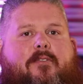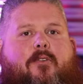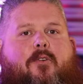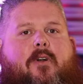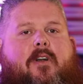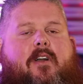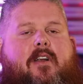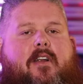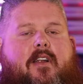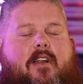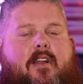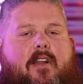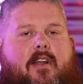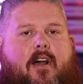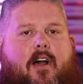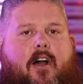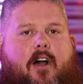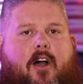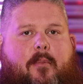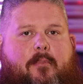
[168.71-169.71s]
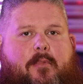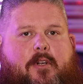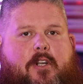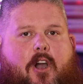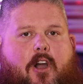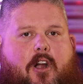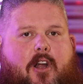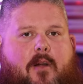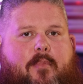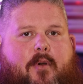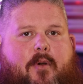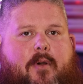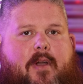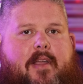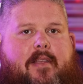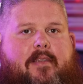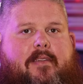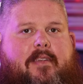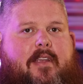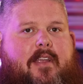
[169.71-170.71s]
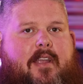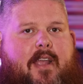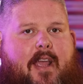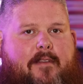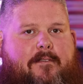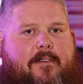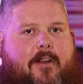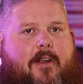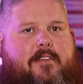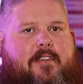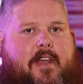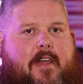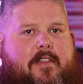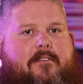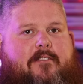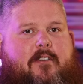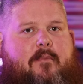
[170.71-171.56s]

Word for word: for um, carboys, and various other